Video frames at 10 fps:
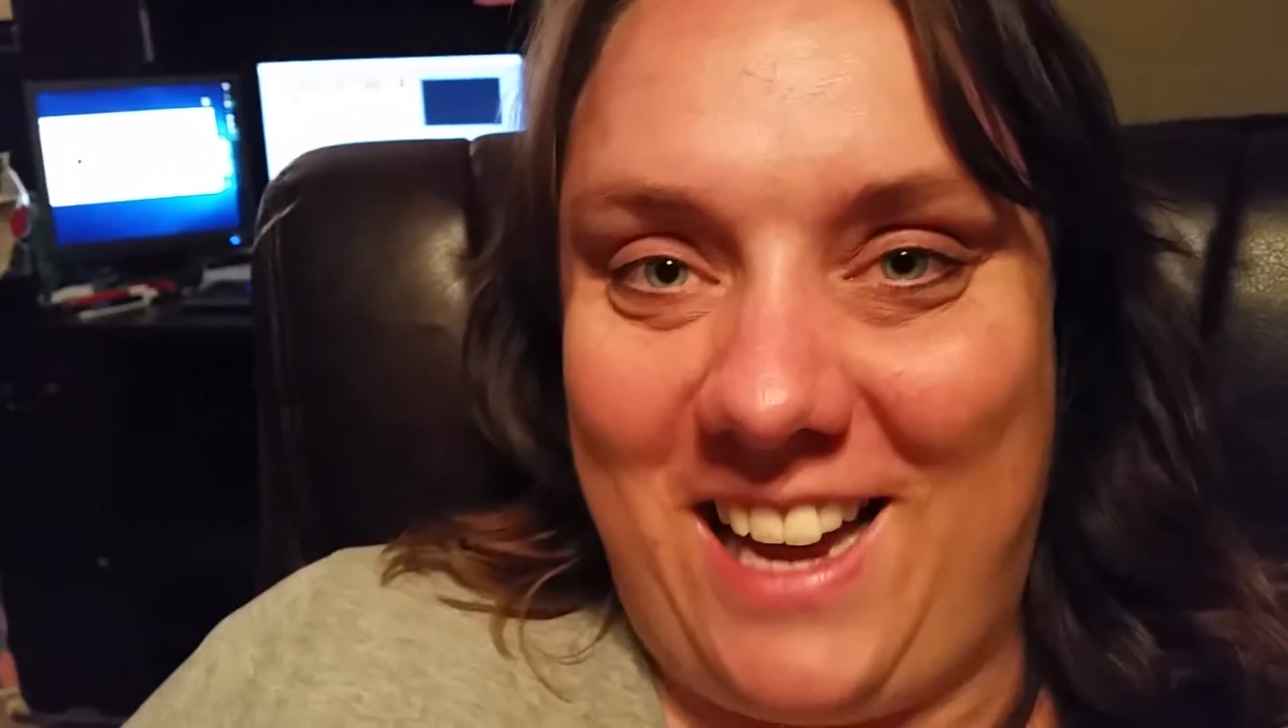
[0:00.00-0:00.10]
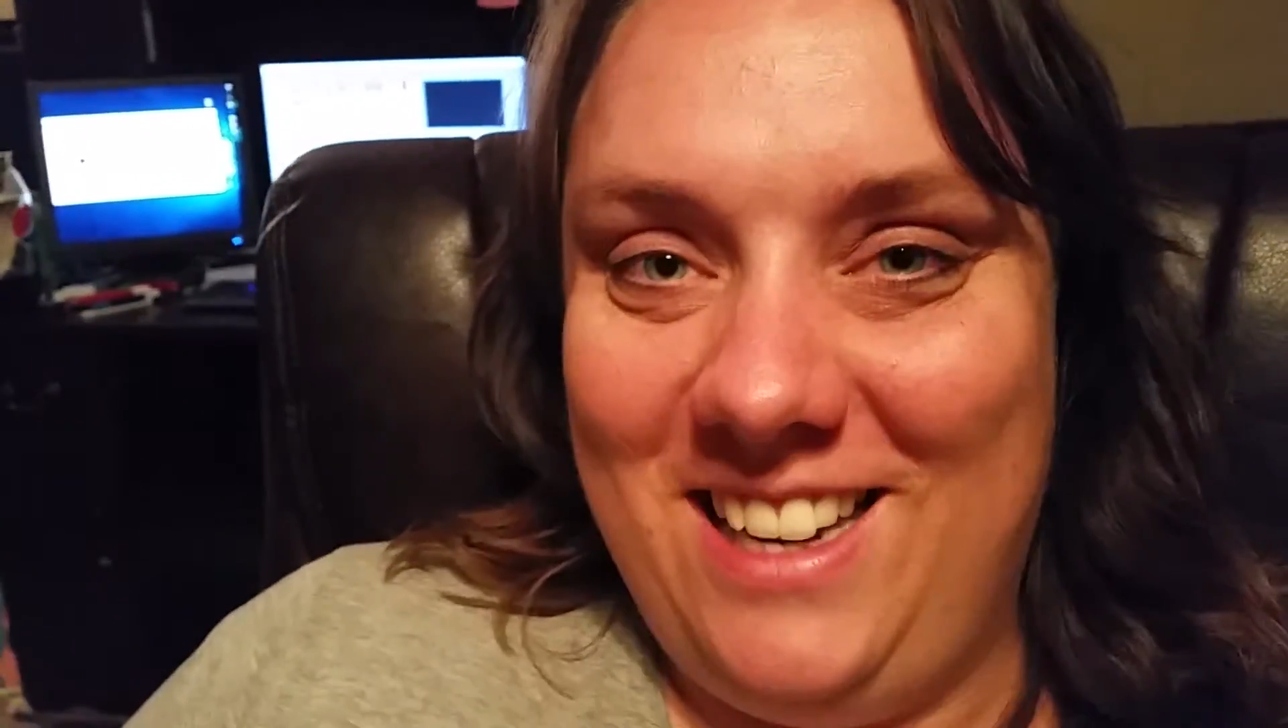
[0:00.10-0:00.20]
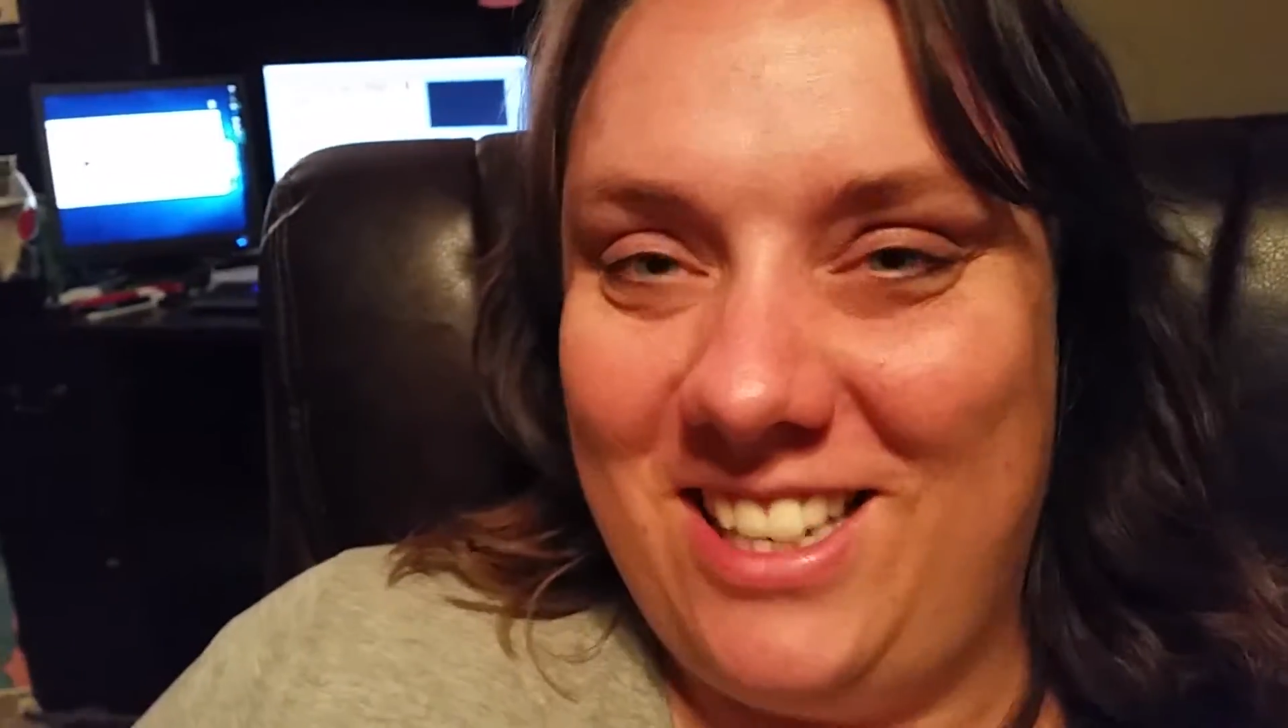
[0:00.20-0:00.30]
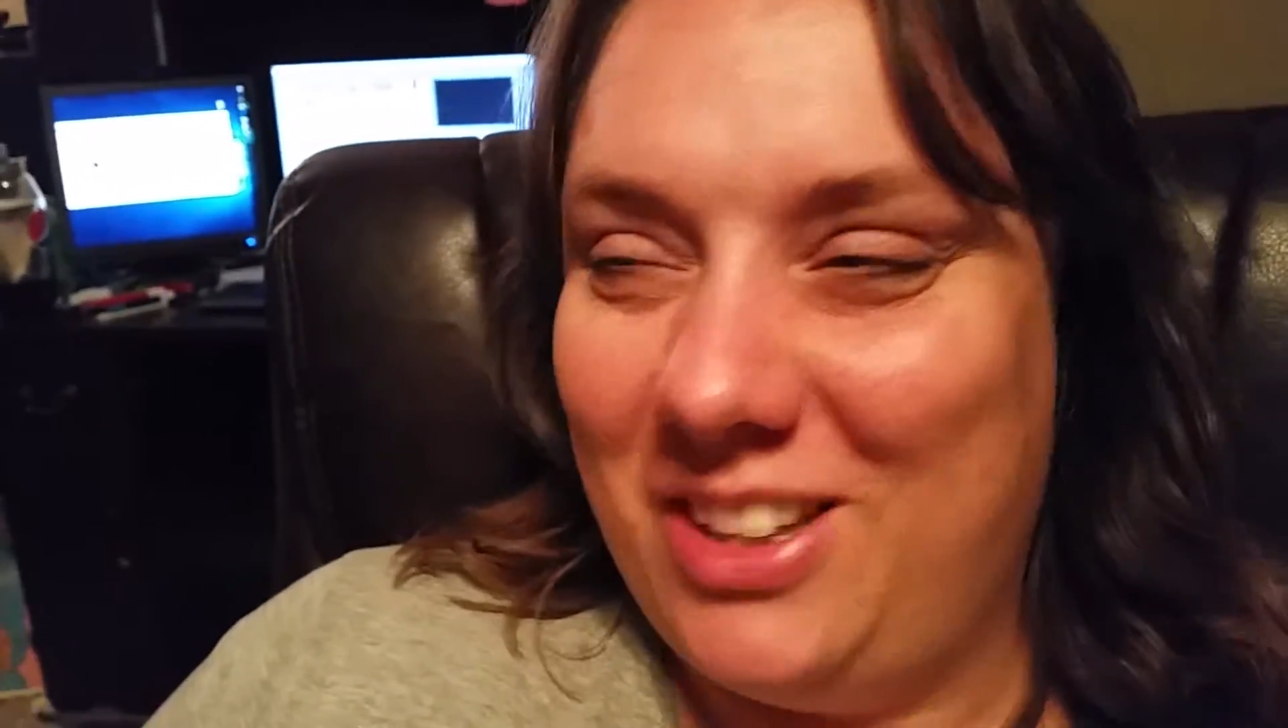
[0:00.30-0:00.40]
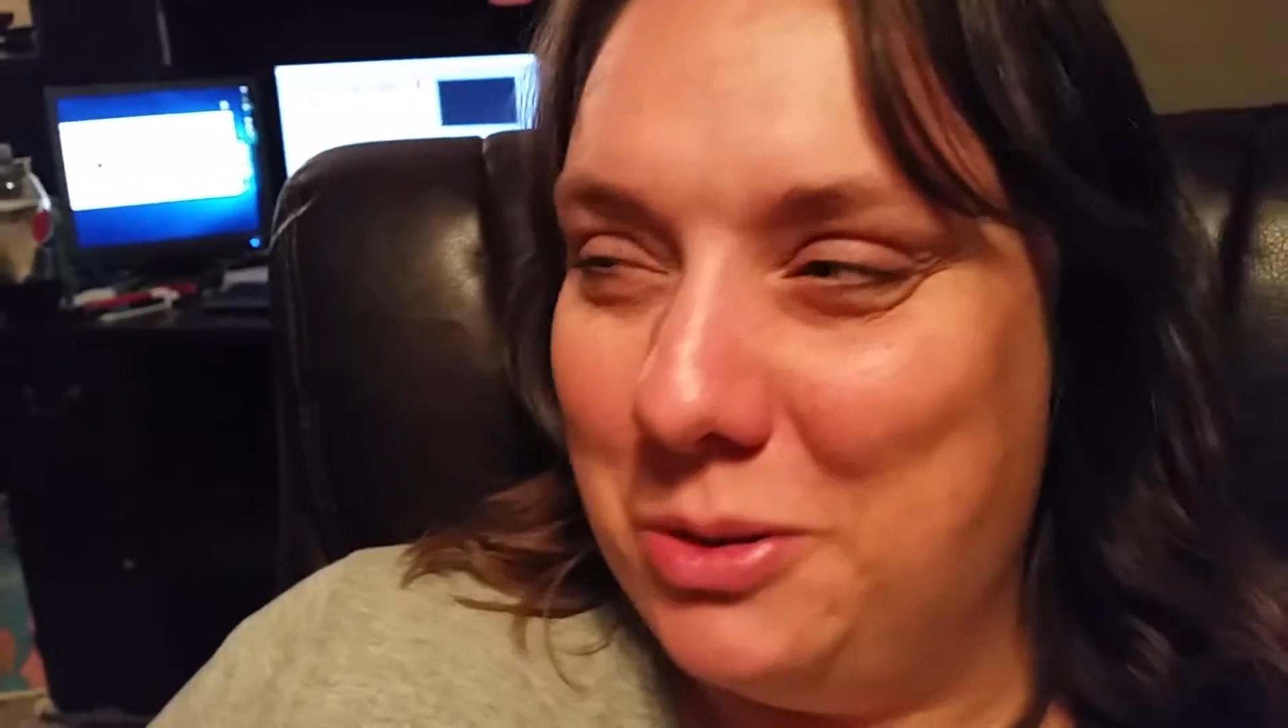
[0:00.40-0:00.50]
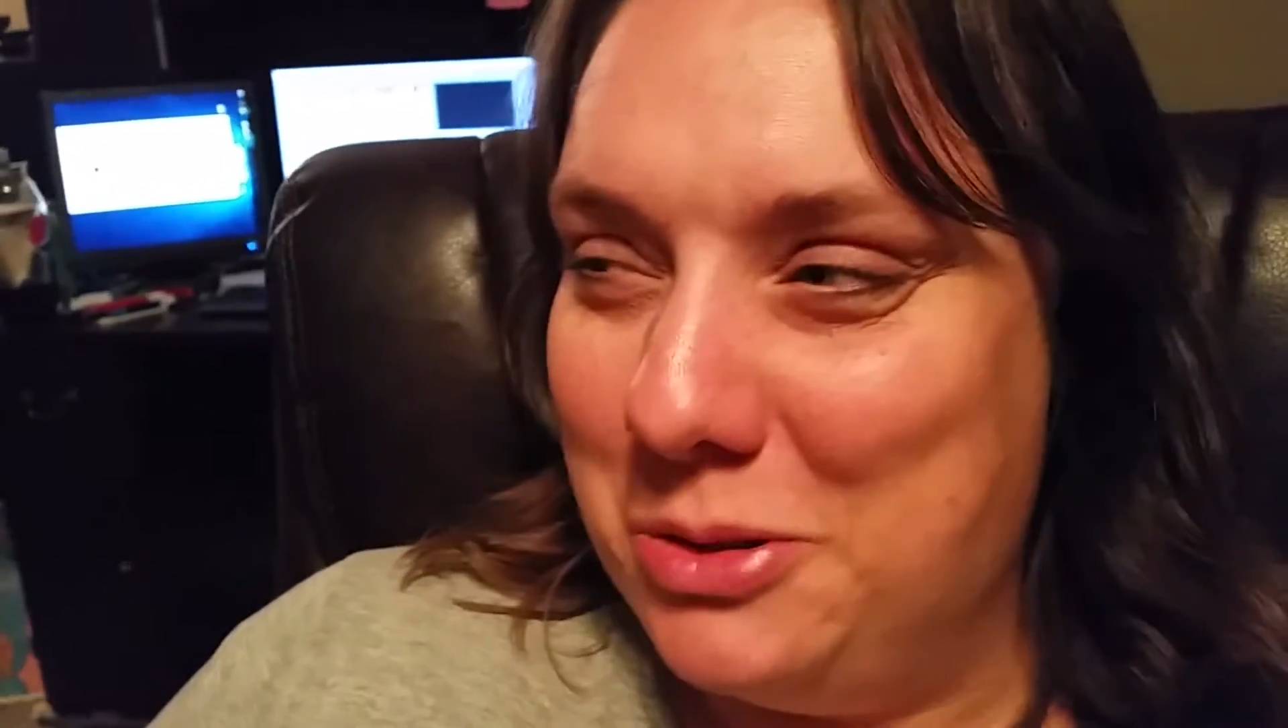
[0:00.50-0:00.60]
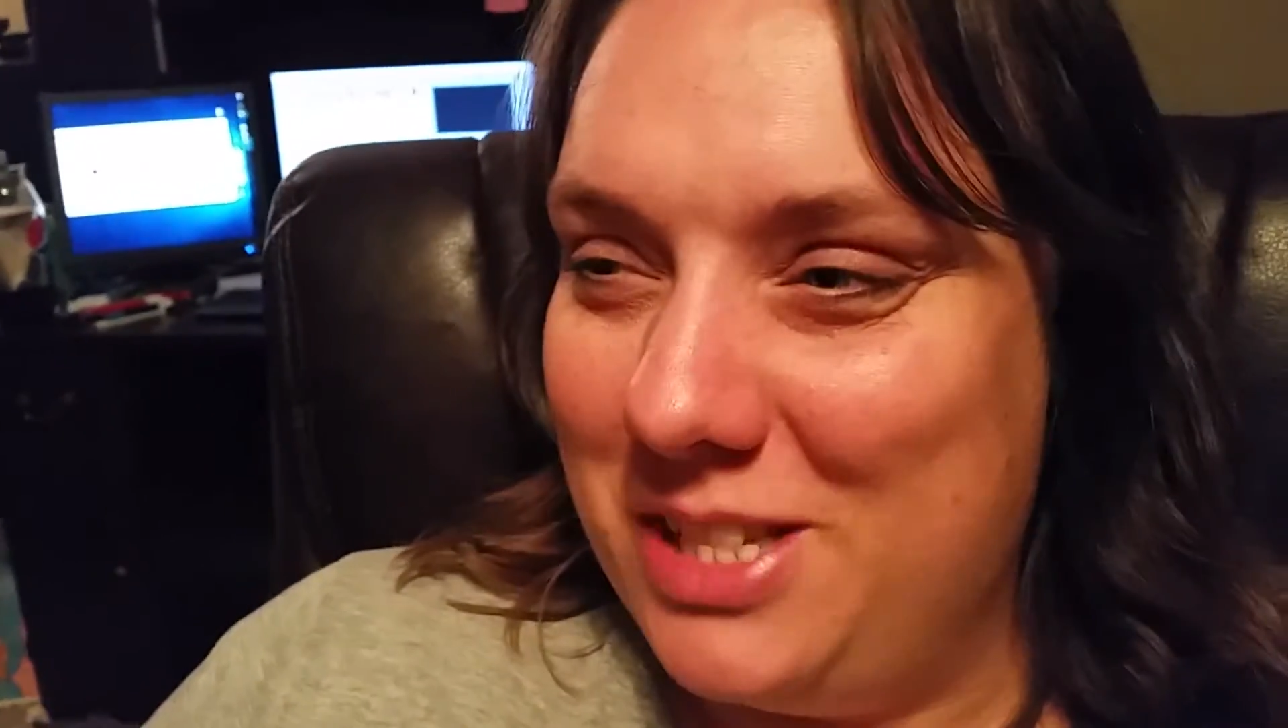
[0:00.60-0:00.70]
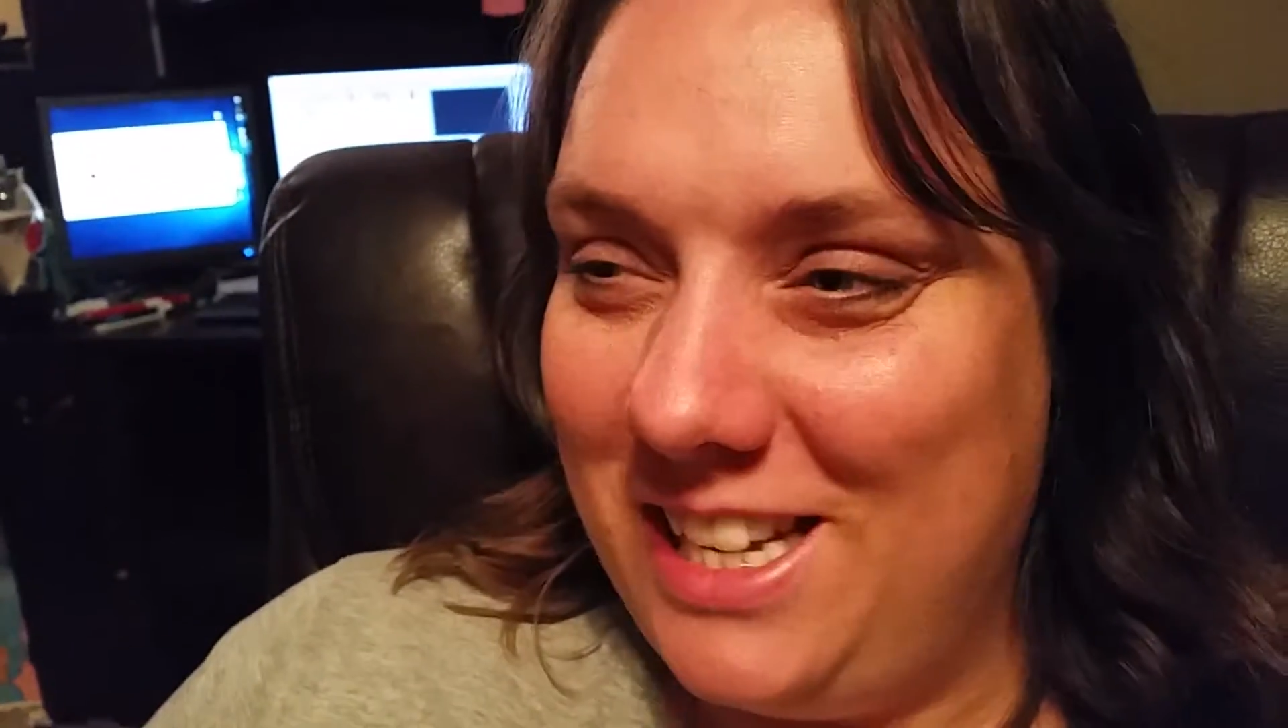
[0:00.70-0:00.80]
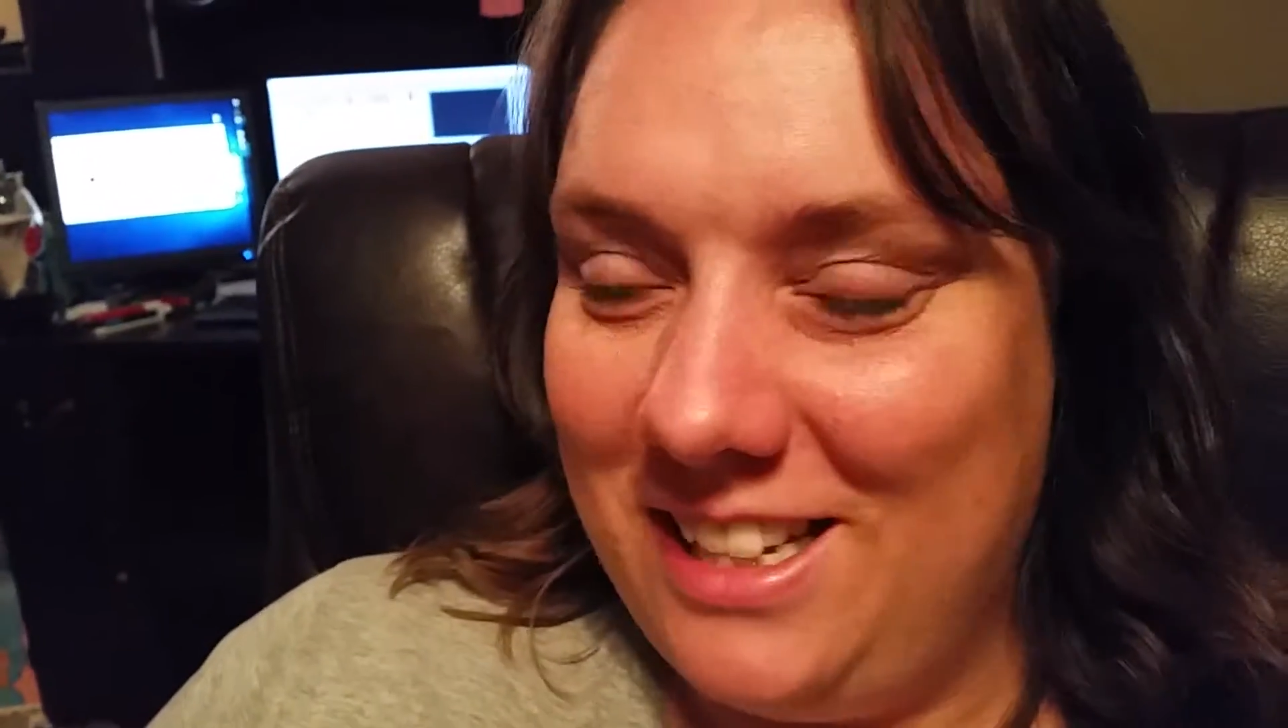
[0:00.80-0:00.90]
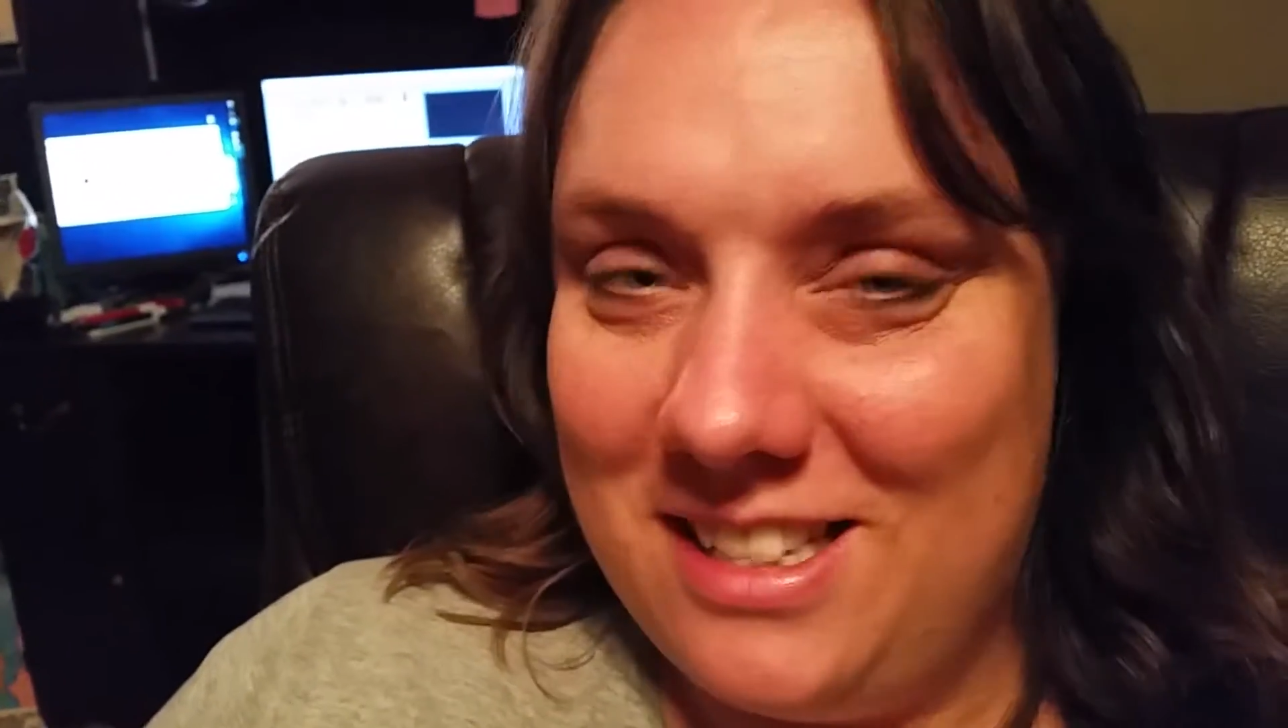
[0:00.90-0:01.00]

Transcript: into the routine.